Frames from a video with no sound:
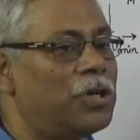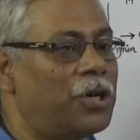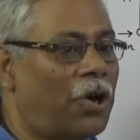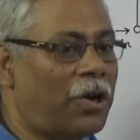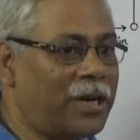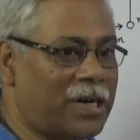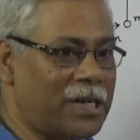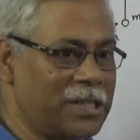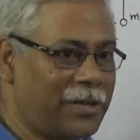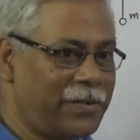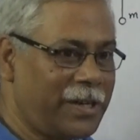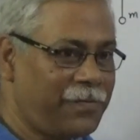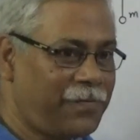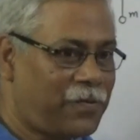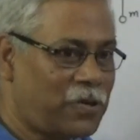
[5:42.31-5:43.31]

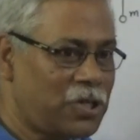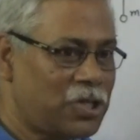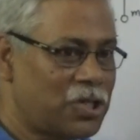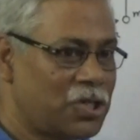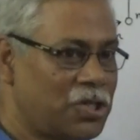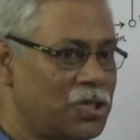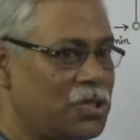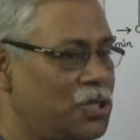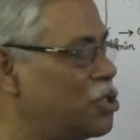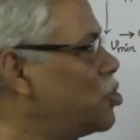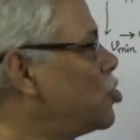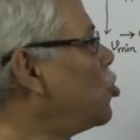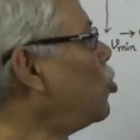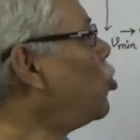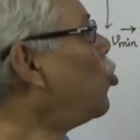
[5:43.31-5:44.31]
non-conservative force,
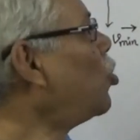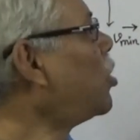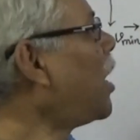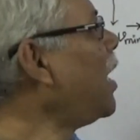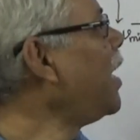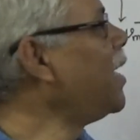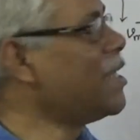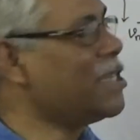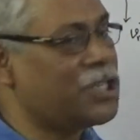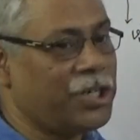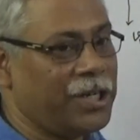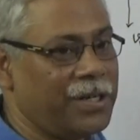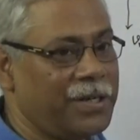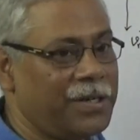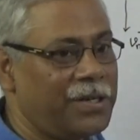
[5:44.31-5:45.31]
so total
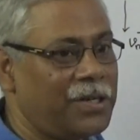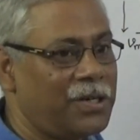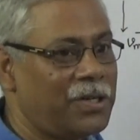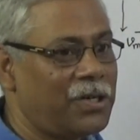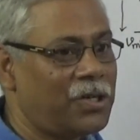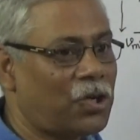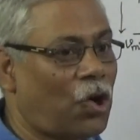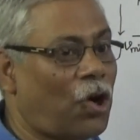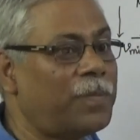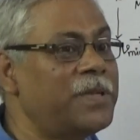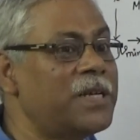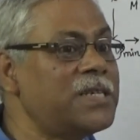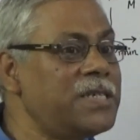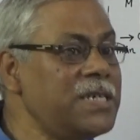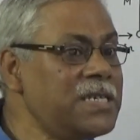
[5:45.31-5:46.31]
energy of
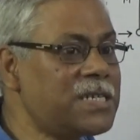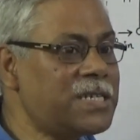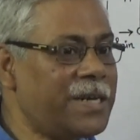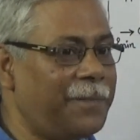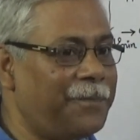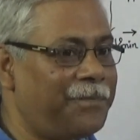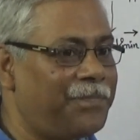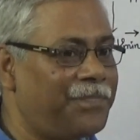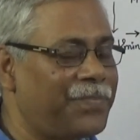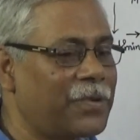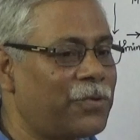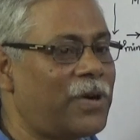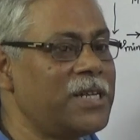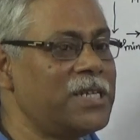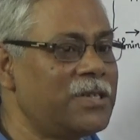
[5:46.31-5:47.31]
the system,
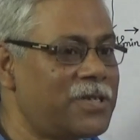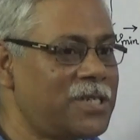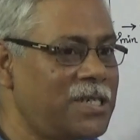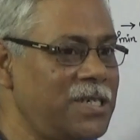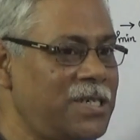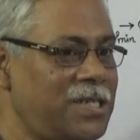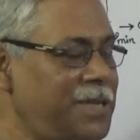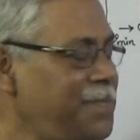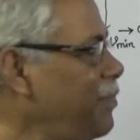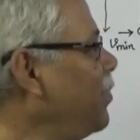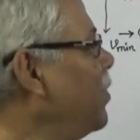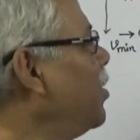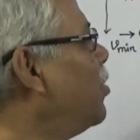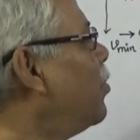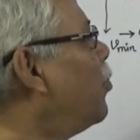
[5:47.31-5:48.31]
what is our system?
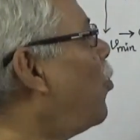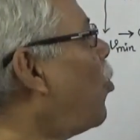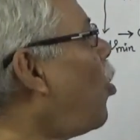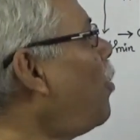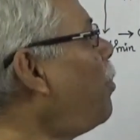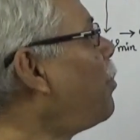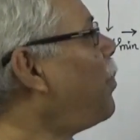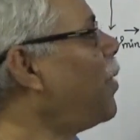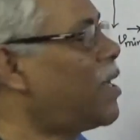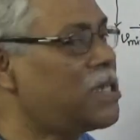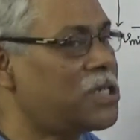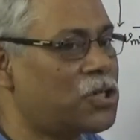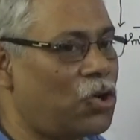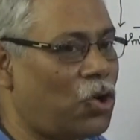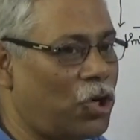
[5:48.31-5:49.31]
Bob
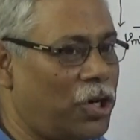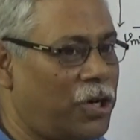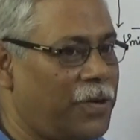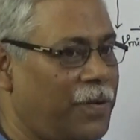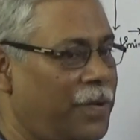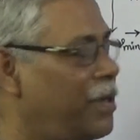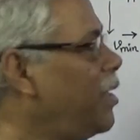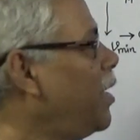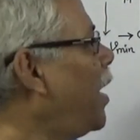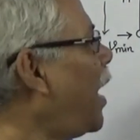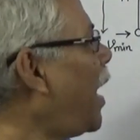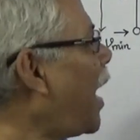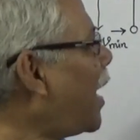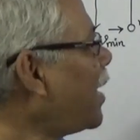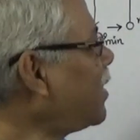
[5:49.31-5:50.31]
plus rod
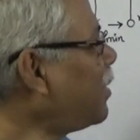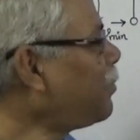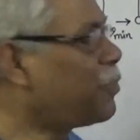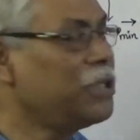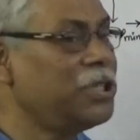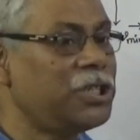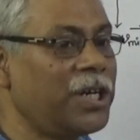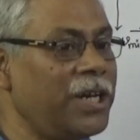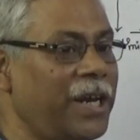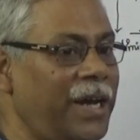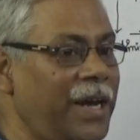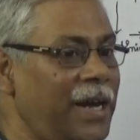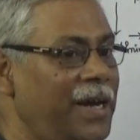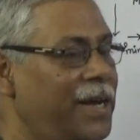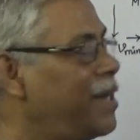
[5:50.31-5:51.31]
at the position
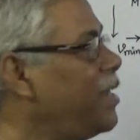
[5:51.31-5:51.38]
A